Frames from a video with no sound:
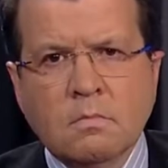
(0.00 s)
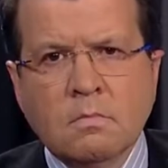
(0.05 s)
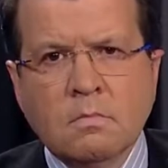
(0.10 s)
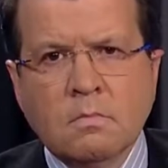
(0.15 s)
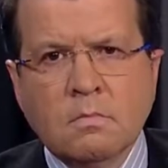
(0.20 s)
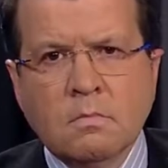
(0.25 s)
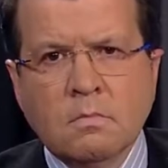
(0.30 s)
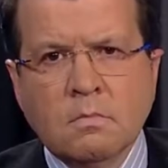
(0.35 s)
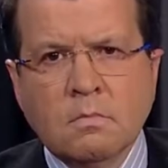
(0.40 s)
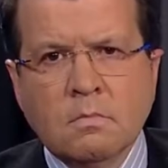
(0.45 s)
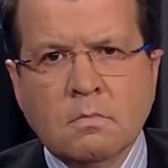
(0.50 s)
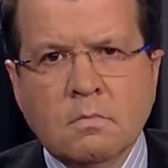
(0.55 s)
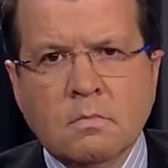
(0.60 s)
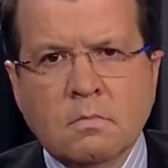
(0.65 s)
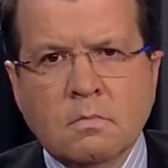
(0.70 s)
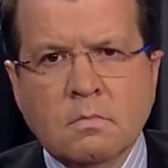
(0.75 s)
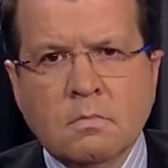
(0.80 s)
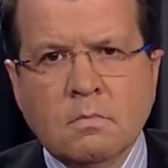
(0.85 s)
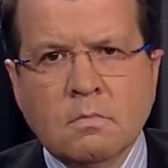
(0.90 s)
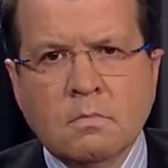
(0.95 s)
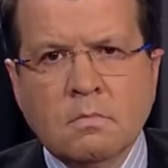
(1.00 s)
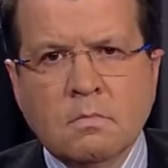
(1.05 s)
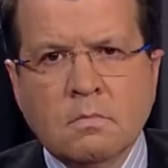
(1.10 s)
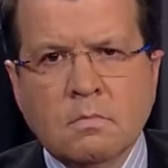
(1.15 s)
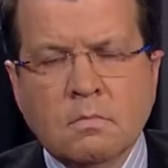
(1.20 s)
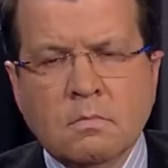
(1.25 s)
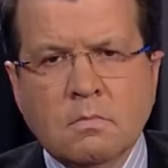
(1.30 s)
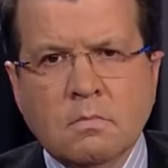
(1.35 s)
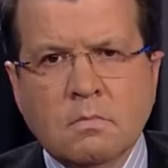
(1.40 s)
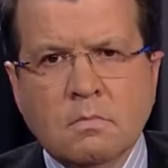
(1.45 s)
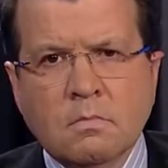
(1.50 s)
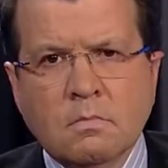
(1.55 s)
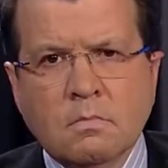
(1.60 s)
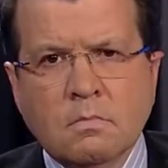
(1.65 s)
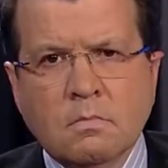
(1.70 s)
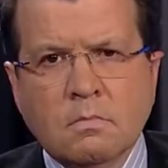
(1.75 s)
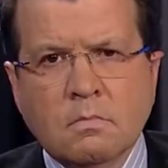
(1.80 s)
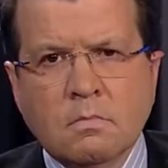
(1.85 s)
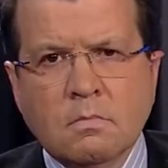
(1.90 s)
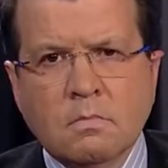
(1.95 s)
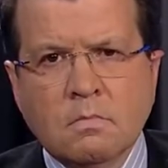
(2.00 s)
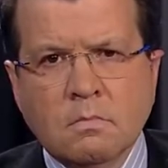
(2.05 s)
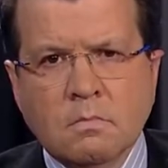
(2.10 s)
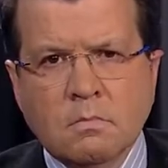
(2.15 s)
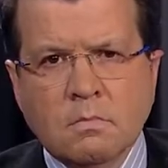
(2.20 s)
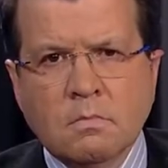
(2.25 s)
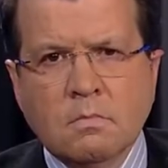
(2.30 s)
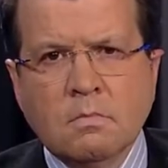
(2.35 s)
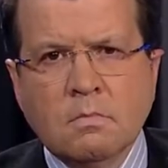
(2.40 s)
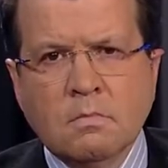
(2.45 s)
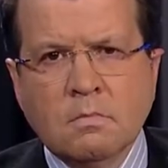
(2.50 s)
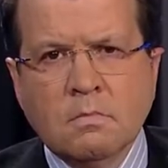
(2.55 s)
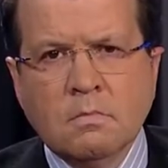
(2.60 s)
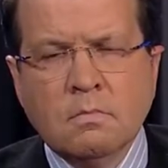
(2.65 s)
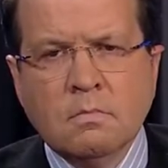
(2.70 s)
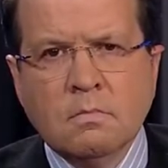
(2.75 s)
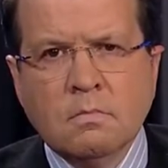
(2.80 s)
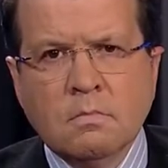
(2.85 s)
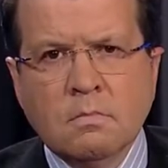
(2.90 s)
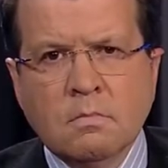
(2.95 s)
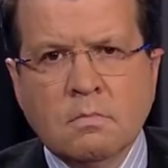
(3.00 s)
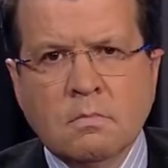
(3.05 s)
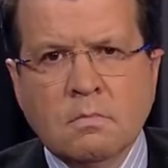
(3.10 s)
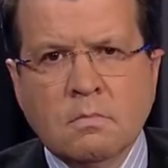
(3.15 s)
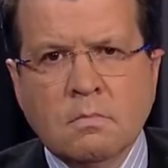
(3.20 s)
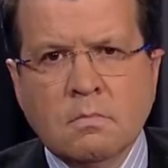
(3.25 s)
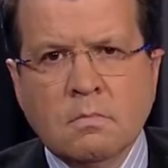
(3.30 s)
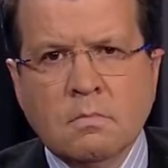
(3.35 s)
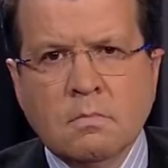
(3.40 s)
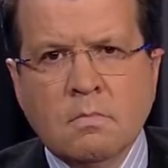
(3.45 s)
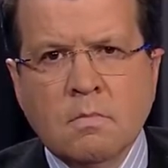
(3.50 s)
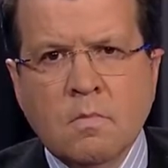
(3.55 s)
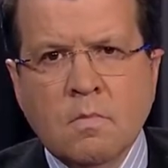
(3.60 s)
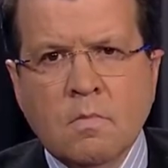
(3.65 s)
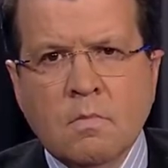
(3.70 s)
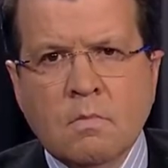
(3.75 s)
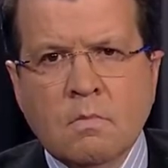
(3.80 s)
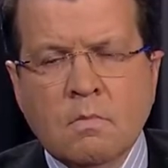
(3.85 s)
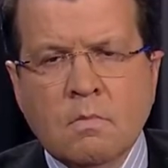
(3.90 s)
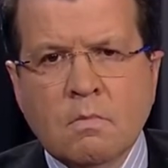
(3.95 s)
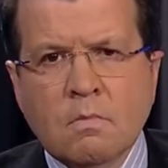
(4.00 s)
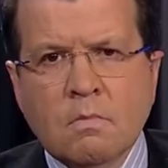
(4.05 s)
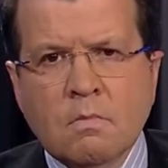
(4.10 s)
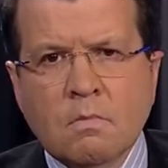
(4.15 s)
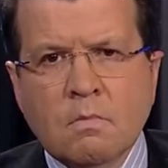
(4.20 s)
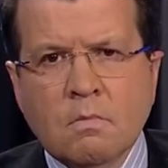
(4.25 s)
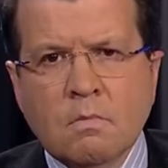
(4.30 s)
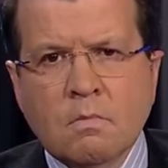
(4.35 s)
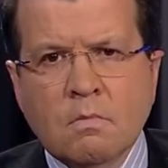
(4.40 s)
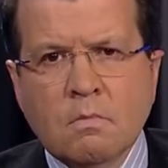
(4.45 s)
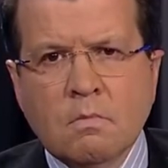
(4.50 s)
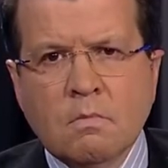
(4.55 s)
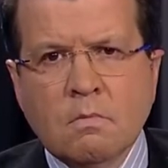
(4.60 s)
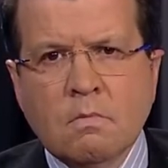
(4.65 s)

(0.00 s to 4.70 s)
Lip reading: The person shown says nothing.